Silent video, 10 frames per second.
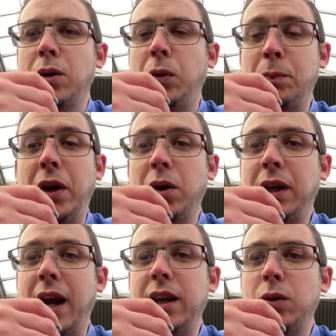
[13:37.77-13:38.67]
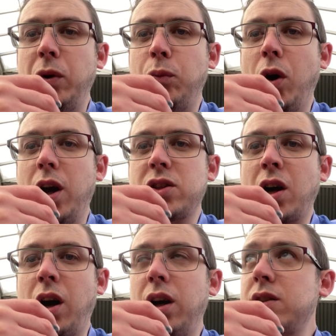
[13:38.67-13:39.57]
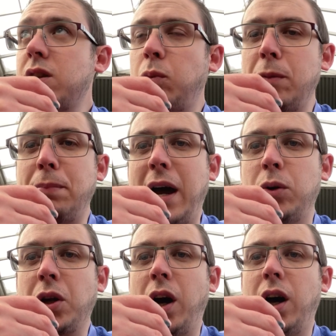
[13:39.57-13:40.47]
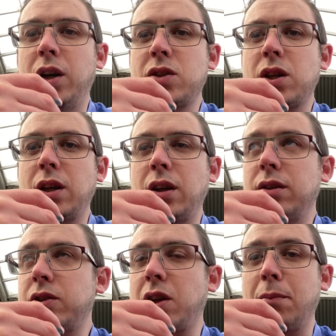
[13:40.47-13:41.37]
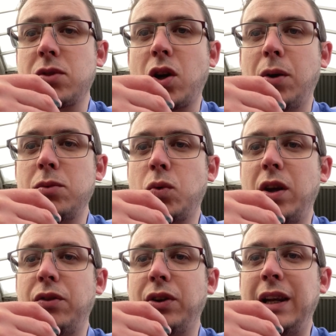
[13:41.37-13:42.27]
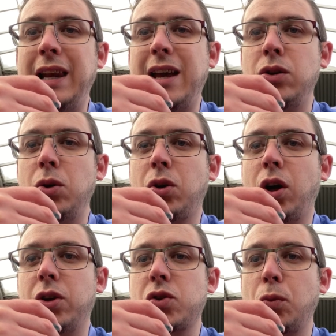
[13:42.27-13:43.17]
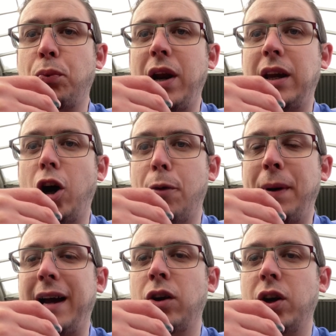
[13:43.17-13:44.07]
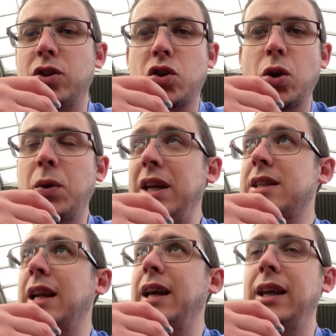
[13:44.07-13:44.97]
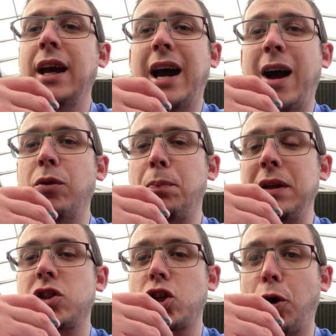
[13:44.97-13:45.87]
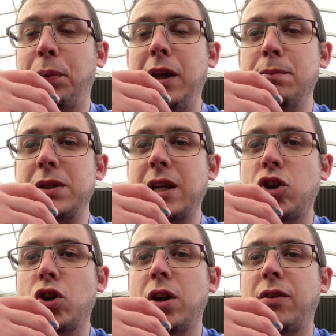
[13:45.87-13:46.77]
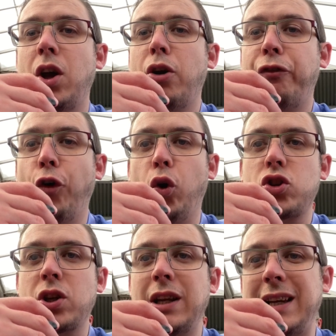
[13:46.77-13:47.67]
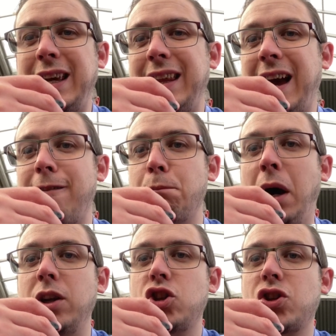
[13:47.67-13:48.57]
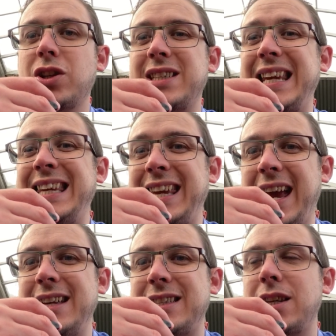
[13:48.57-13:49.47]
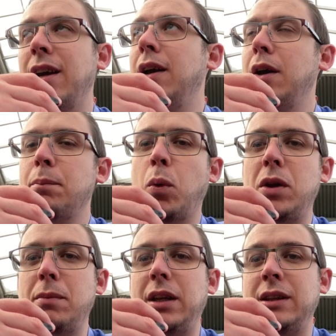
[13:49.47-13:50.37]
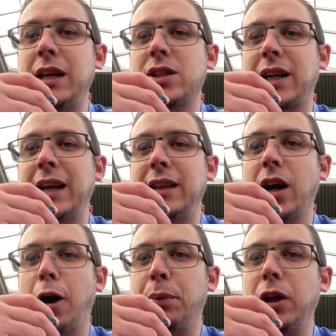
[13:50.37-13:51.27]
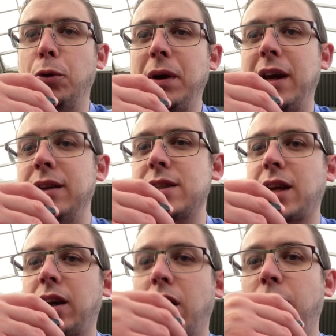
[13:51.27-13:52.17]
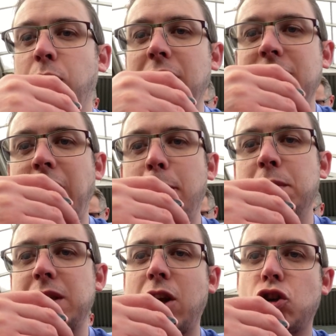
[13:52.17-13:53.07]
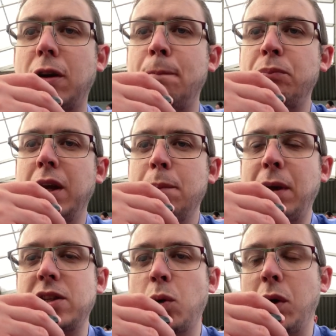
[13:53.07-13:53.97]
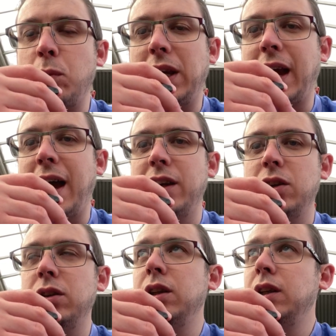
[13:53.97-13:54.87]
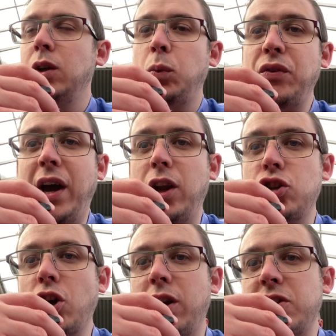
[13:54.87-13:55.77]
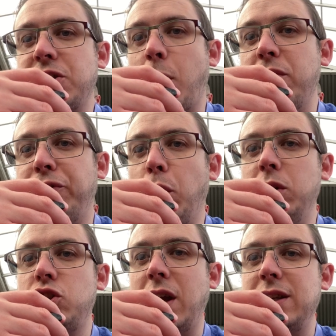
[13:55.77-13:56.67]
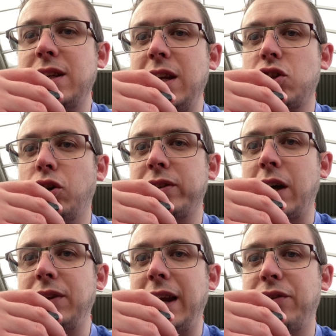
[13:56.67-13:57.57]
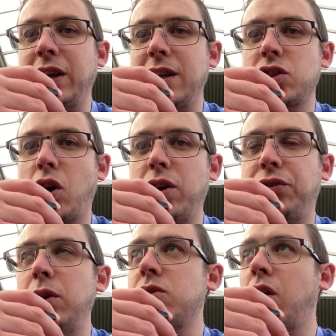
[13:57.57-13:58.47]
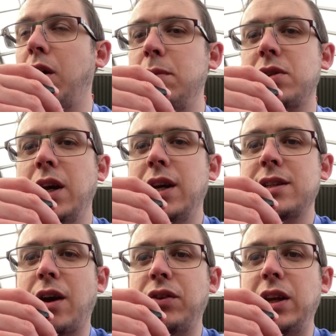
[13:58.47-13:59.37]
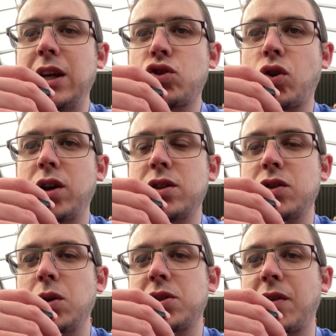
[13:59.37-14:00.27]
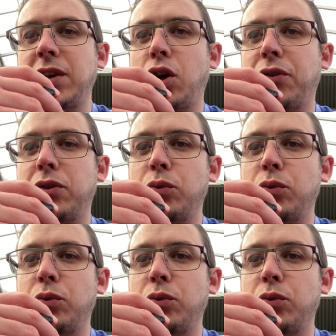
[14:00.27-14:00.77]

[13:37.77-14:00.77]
We've been okay, we've worked hard, we've battled hard. Sometimes we've let Newcastle break our backline too easily and we've been sloppy in possession. Fortunately, they haven't punished us yet, but we need to clean that up a little bit in the second half. We need to keep possession better when we can, and we've had our chances going forward. J C's got down the left-hand side a few times, Tavernier's tried to do something off the